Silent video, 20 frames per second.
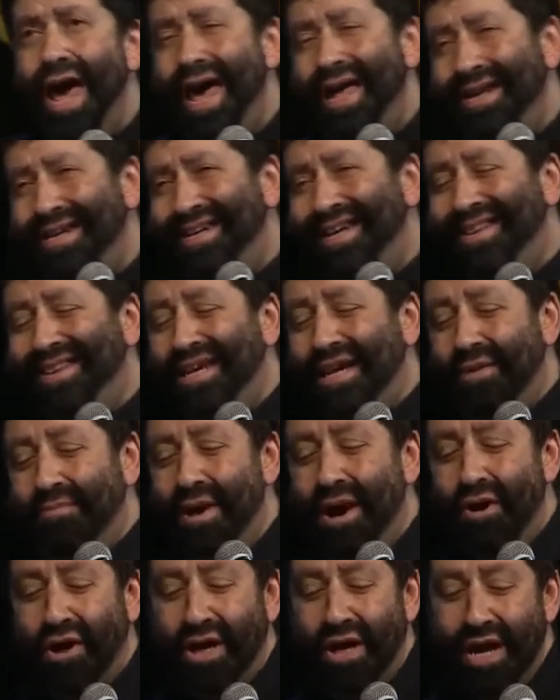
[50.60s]
ended the
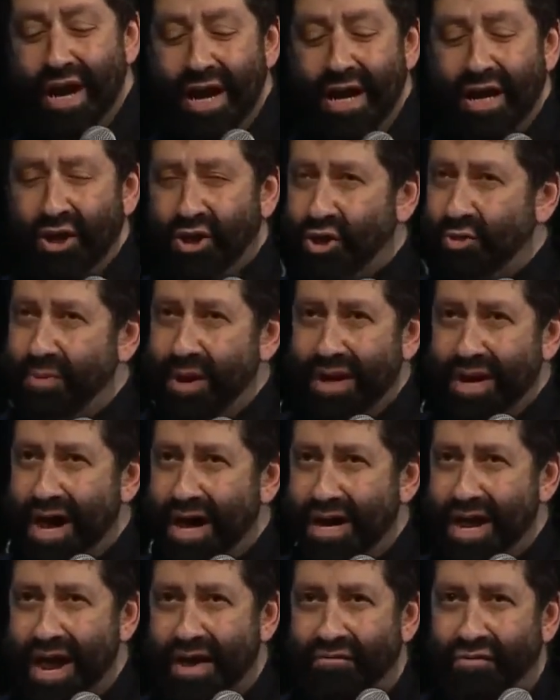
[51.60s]
American age. You may
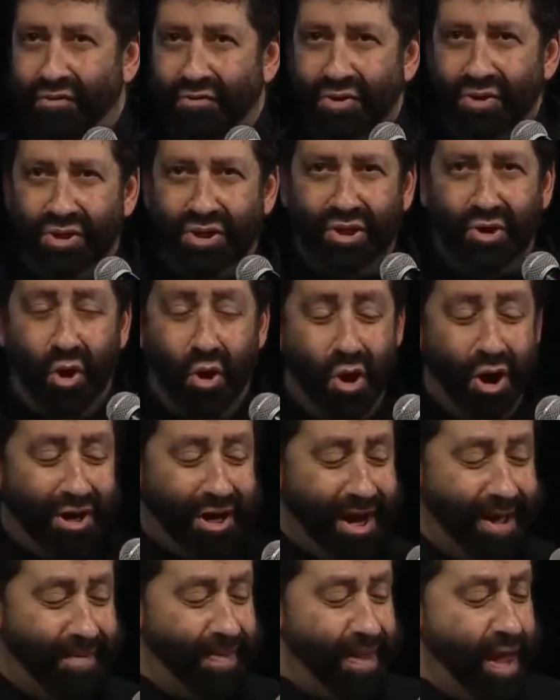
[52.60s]
not have
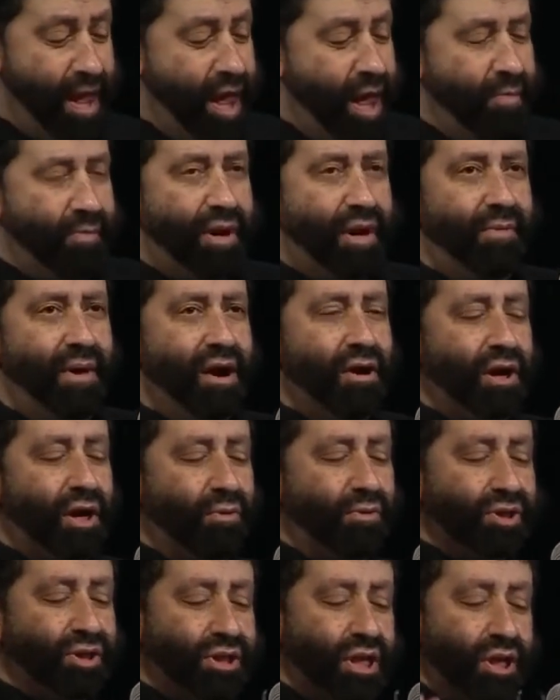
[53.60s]
caught it, but
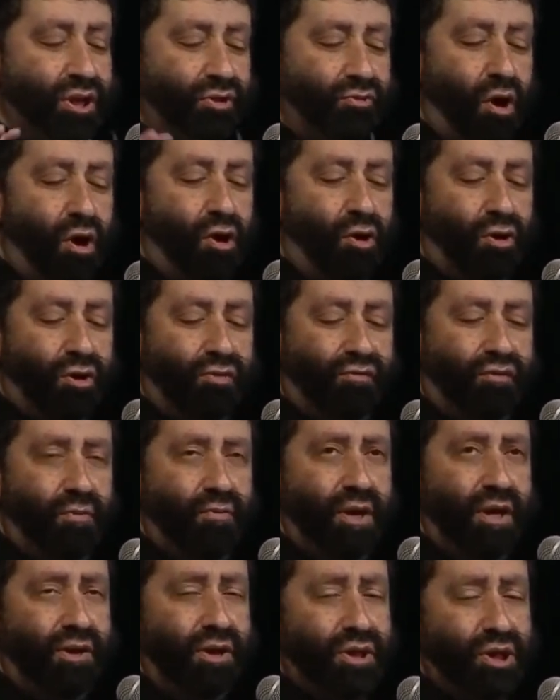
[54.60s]
America was dethroned
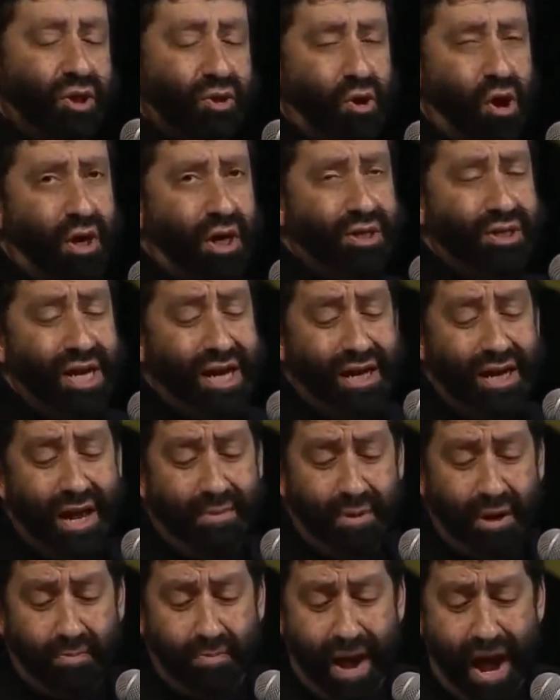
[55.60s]
from being the strongest
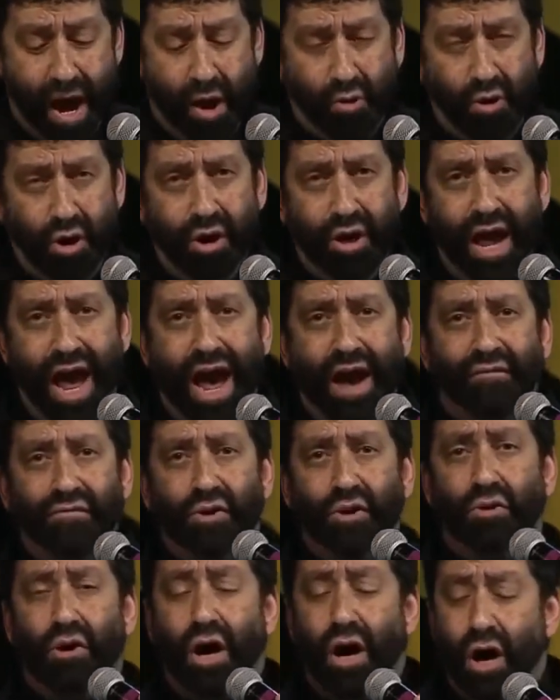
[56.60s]
economic power
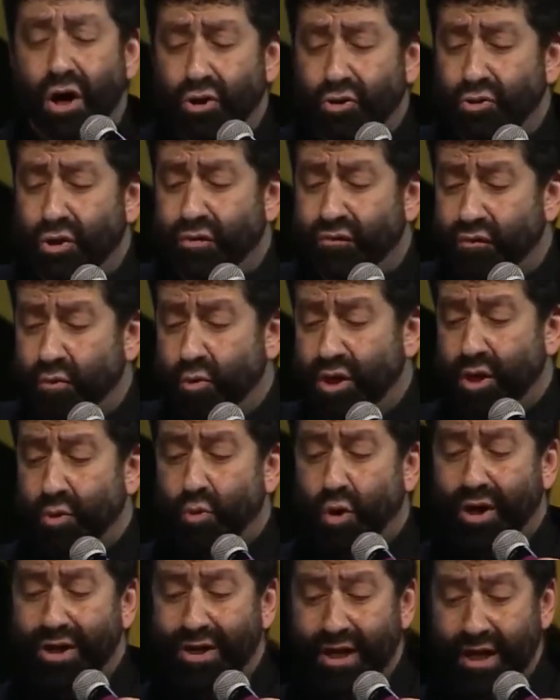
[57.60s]
after
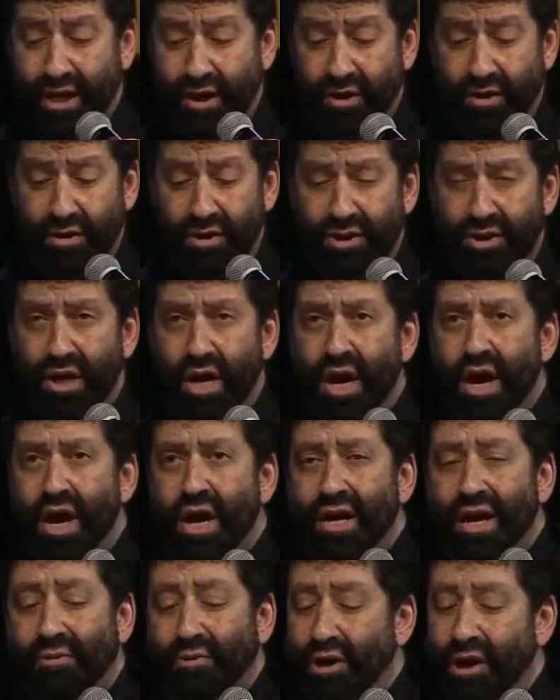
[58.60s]
141 years.
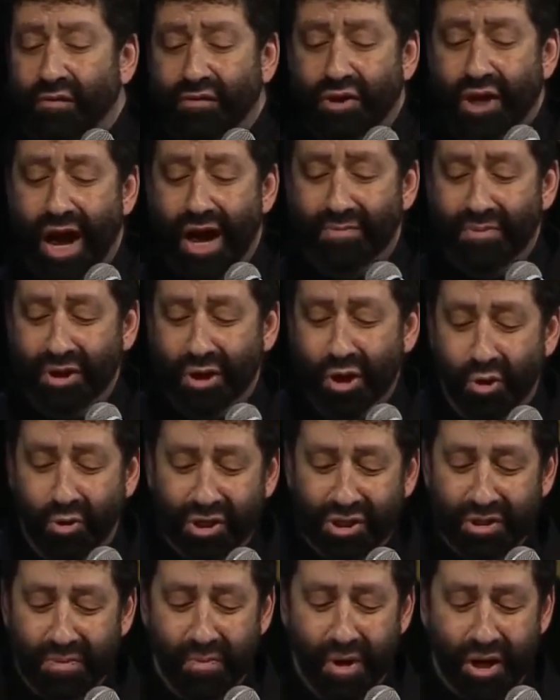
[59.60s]
Now, we don't have time to
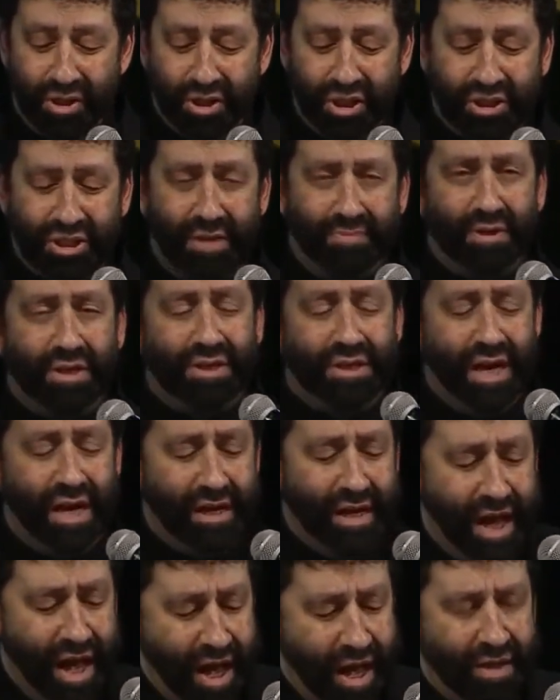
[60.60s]
go into much except to
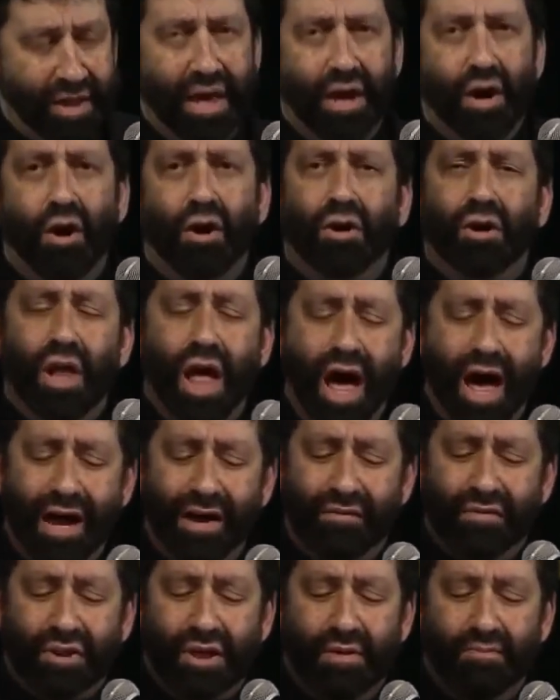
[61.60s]
say that our
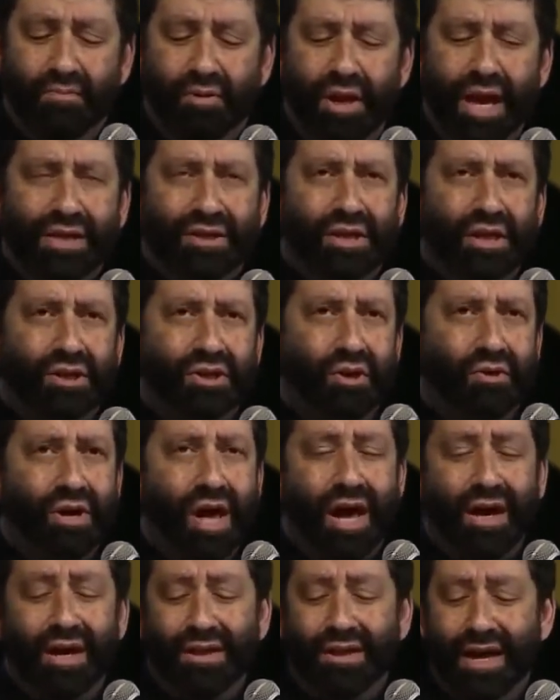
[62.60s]
lives and blessings are
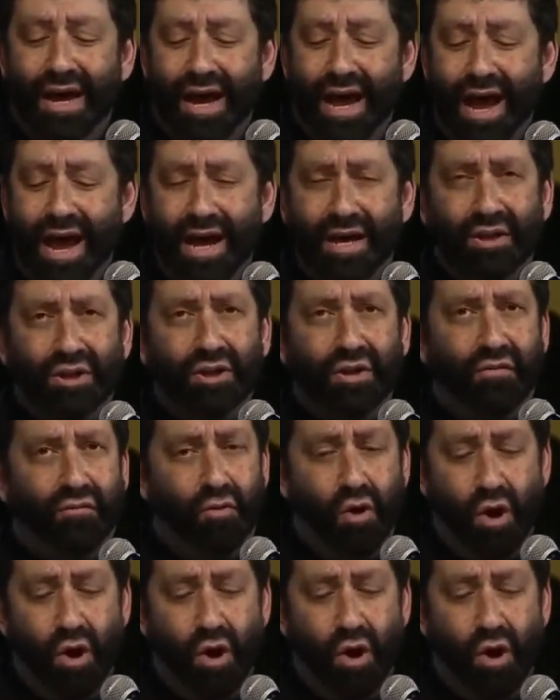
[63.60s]
not in the hands of